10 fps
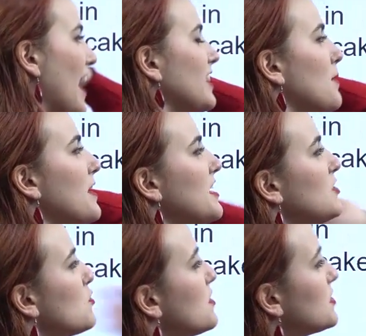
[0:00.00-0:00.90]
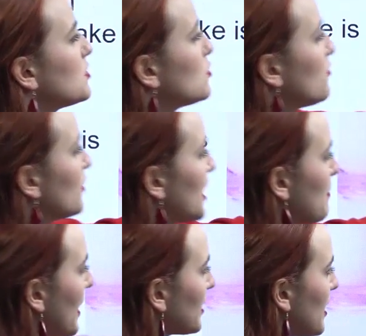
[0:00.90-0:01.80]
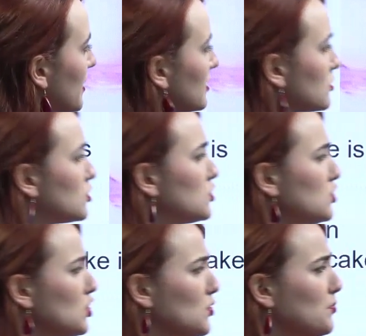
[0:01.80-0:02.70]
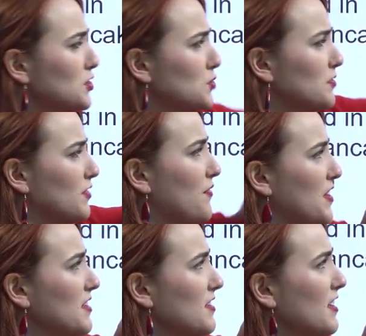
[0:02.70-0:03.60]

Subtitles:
and they made it into this souffle pancake, and it's super, super fluffy.